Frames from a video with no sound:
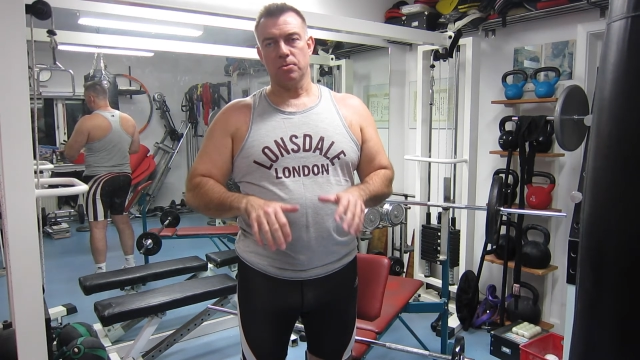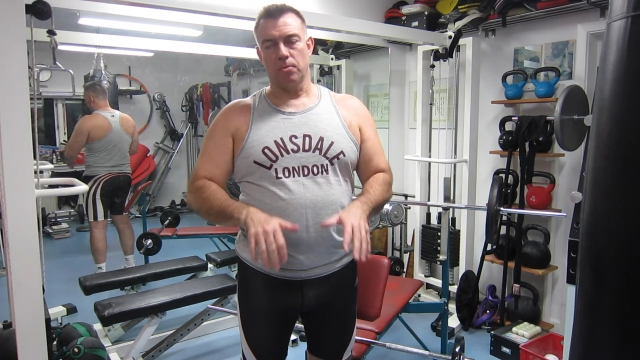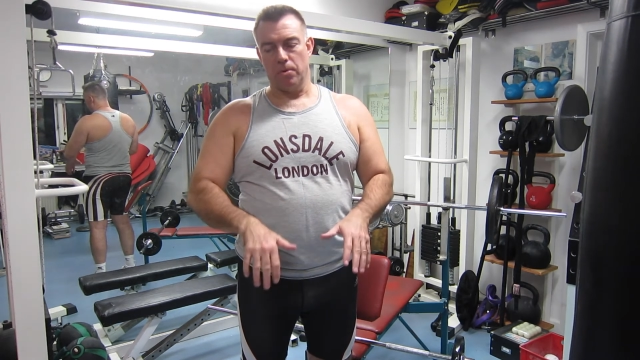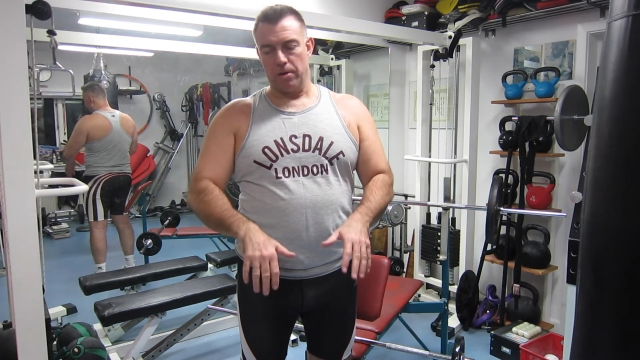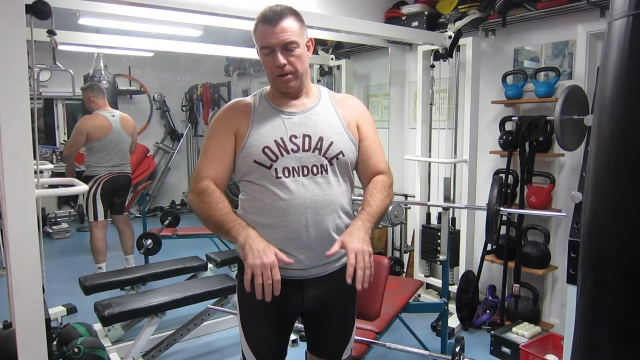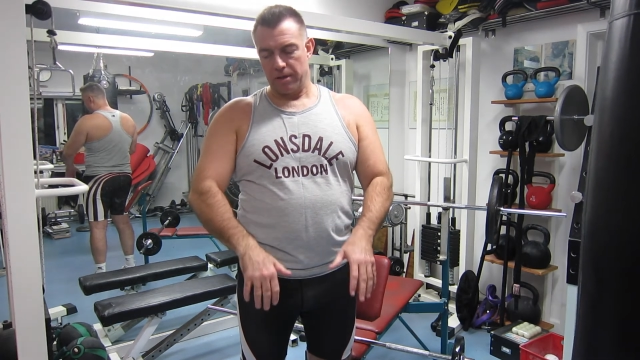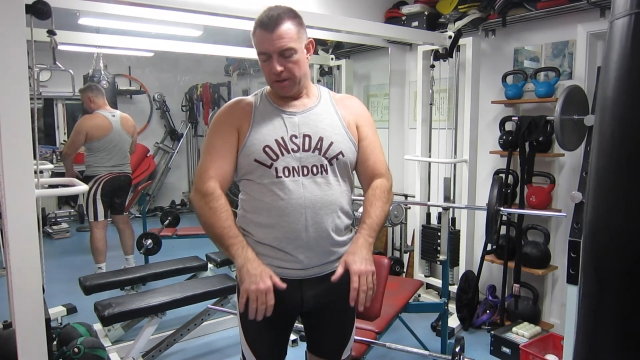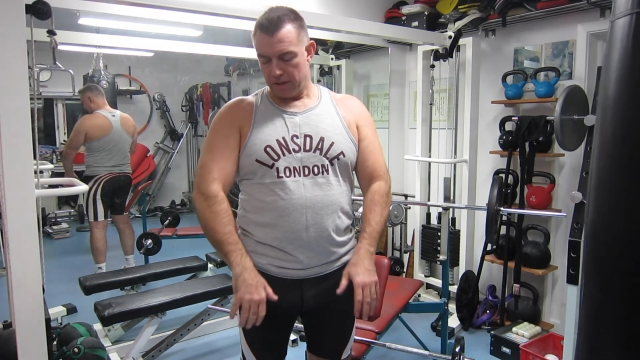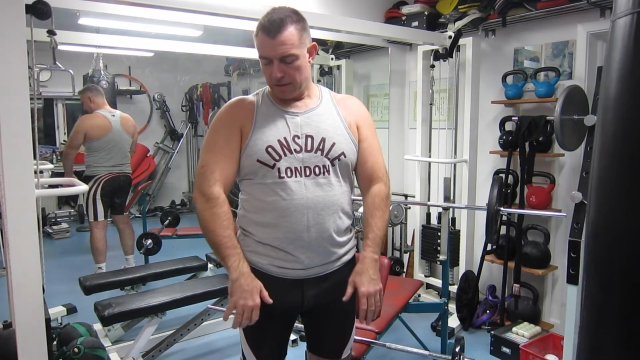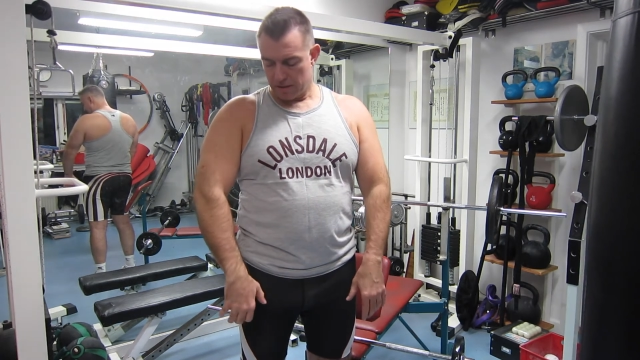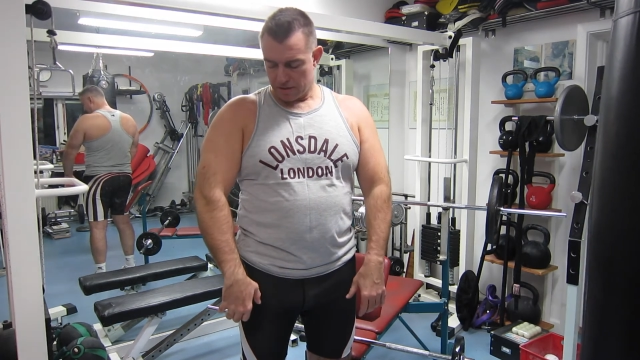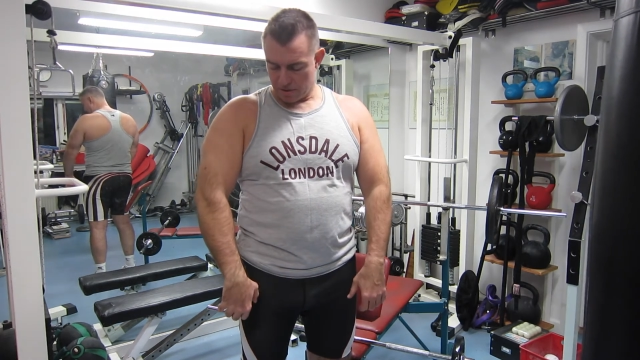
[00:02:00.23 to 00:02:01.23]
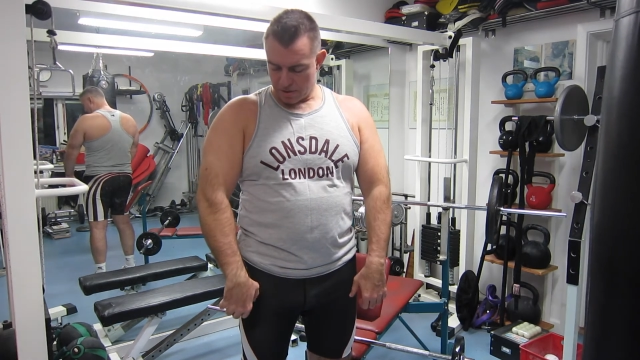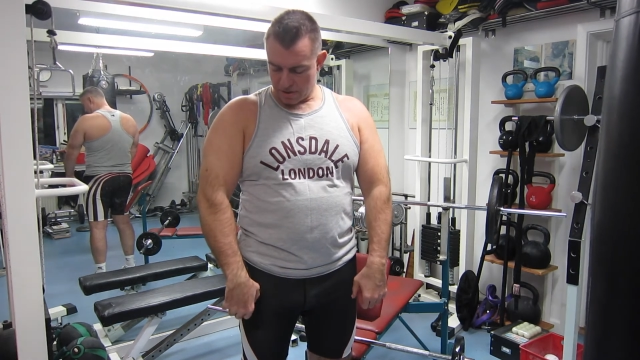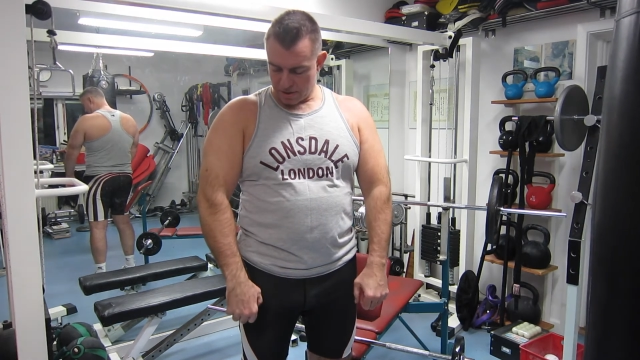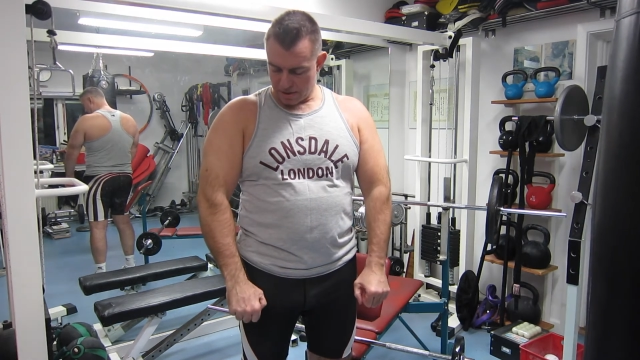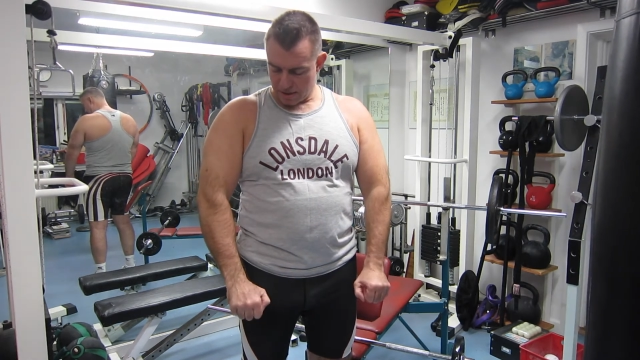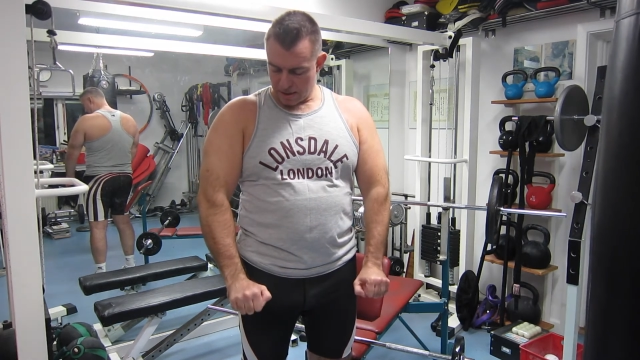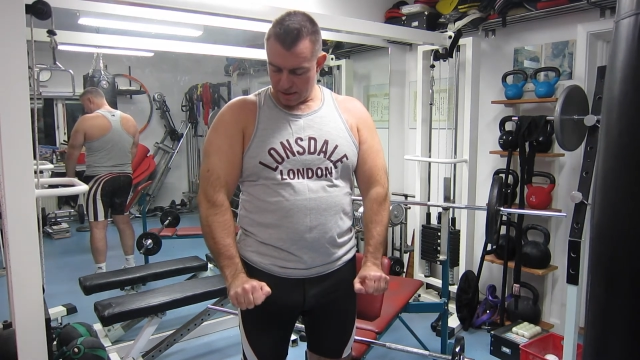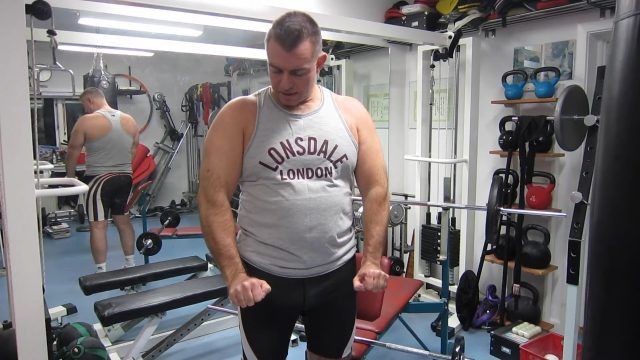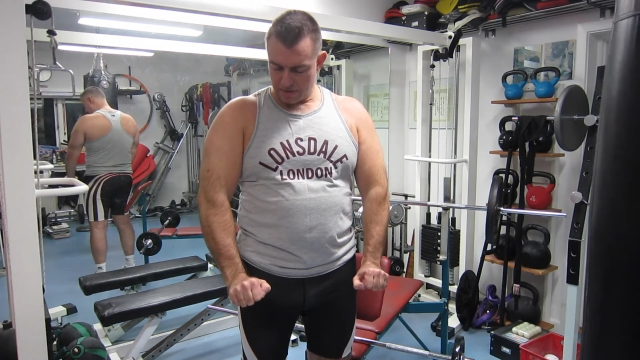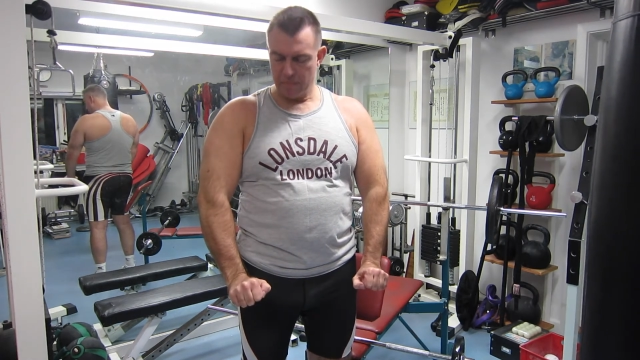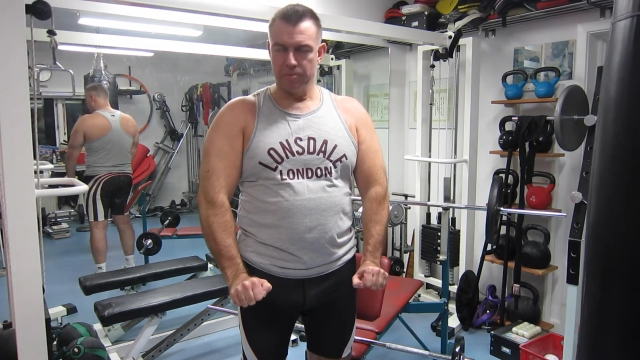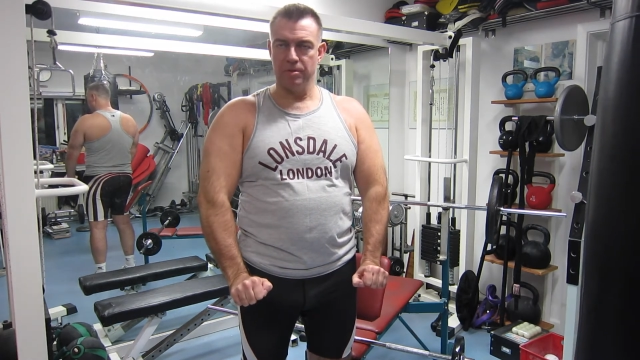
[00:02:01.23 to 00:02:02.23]
to work is to
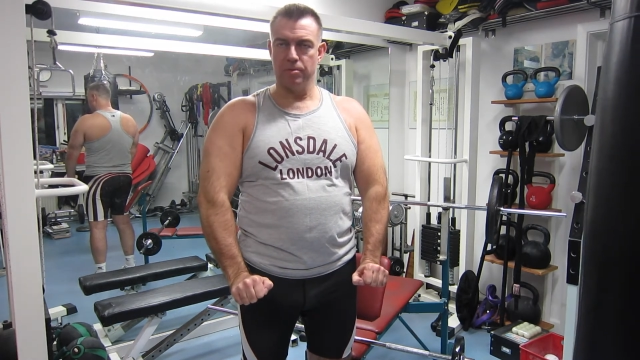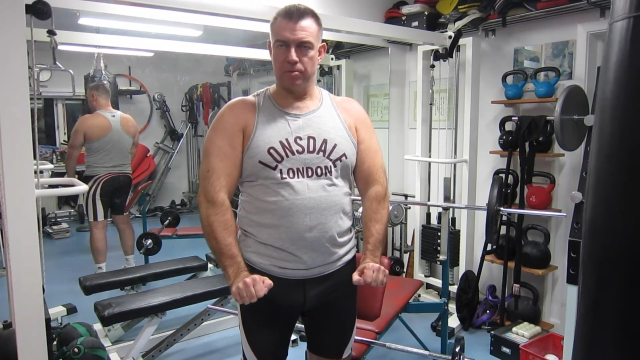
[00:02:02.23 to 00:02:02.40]
start with a